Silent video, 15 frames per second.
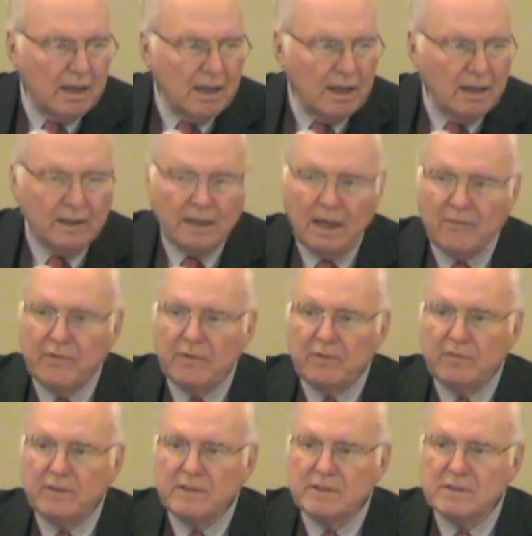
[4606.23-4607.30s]
uncover the
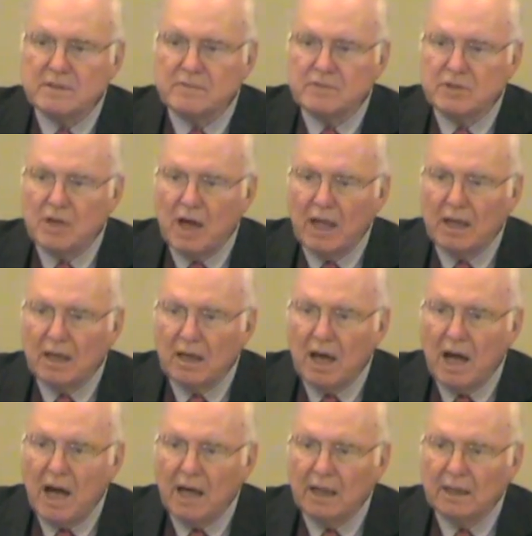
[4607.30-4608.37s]
riches of John
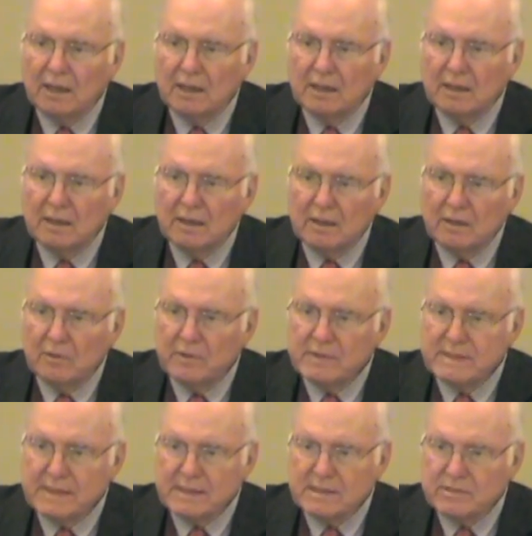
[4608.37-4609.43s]
Locke, who
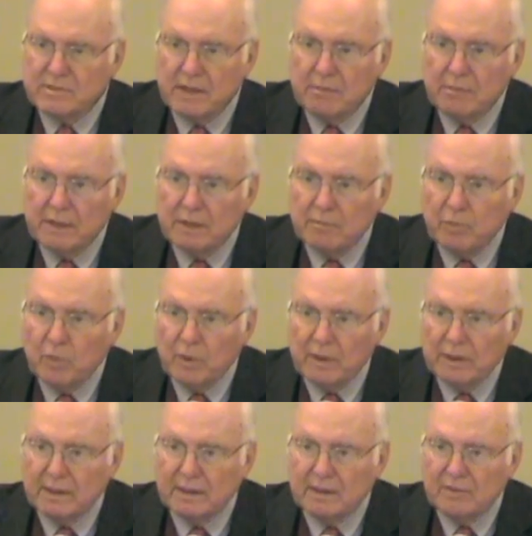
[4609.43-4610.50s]
was extremely
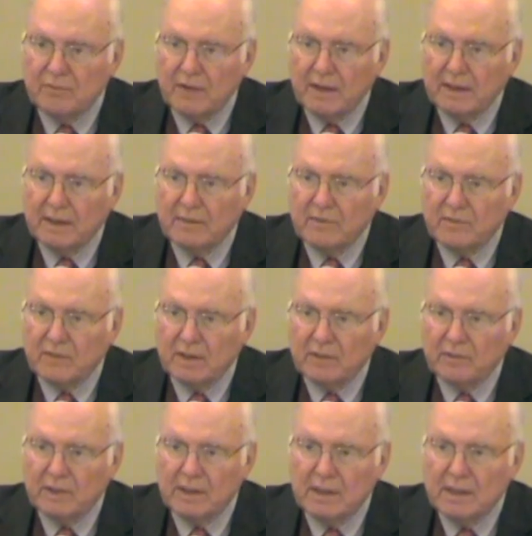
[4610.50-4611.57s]
important in the founding of this
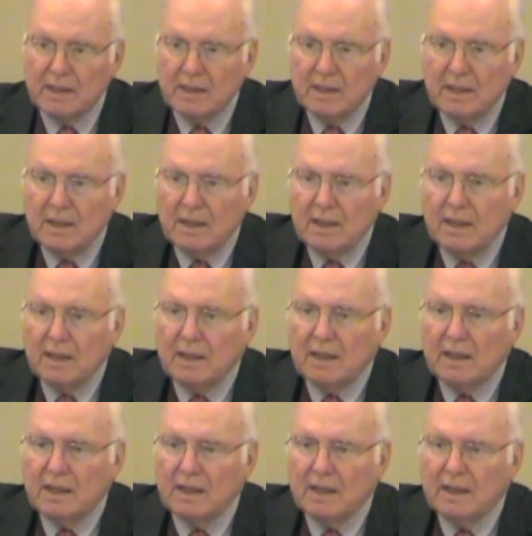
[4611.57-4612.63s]
country,
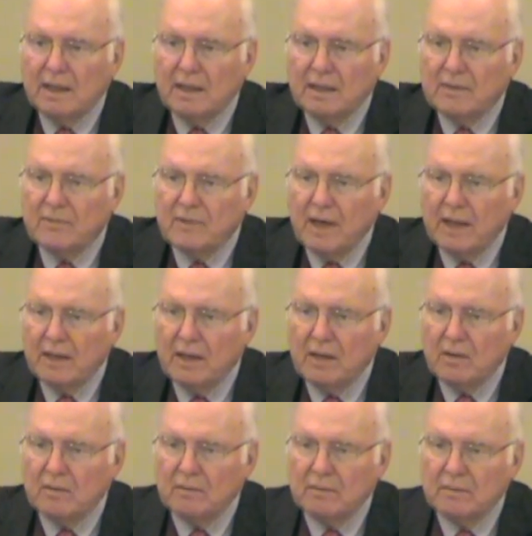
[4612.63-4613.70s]
and he's not
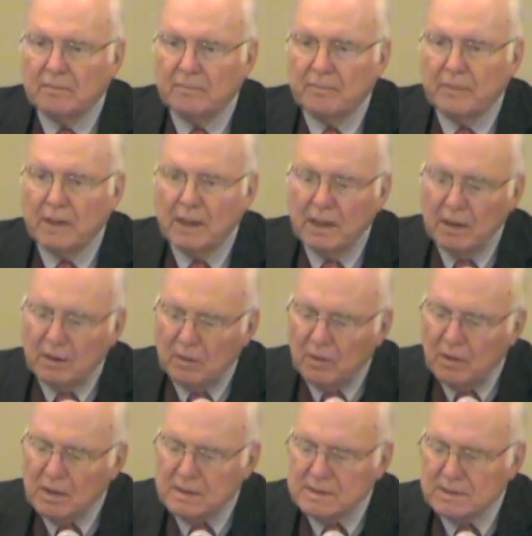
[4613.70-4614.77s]
known.
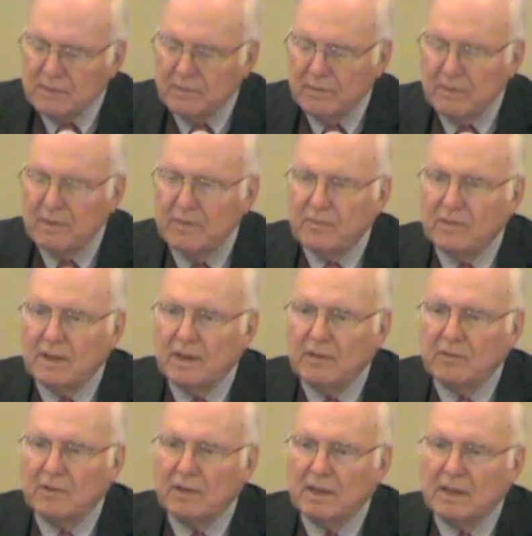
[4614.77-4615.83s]
Also, this
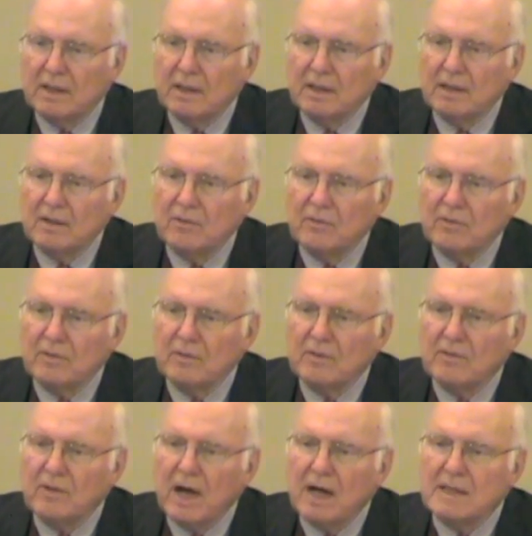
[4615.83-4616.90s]
country
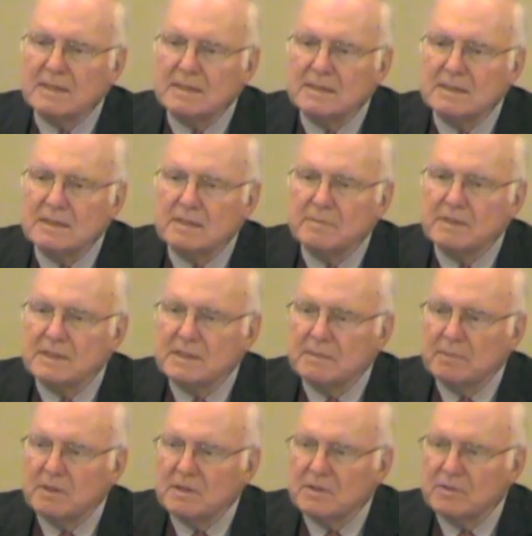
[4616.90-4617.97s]
our system is the
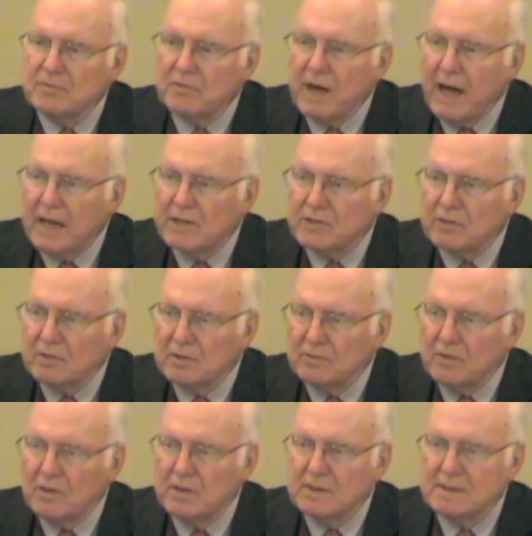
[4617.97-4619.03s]
most fragile of
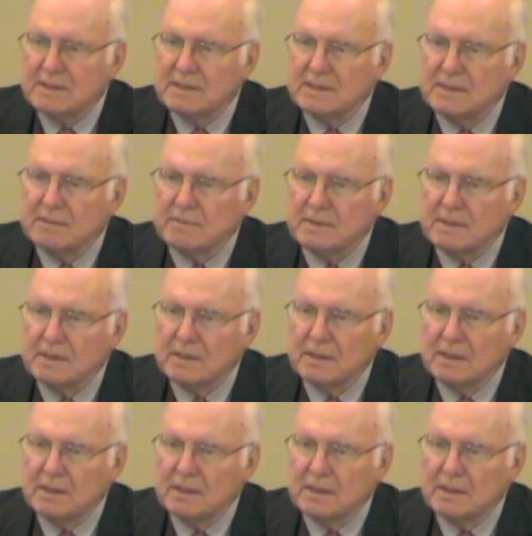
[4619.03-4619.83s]
all systems,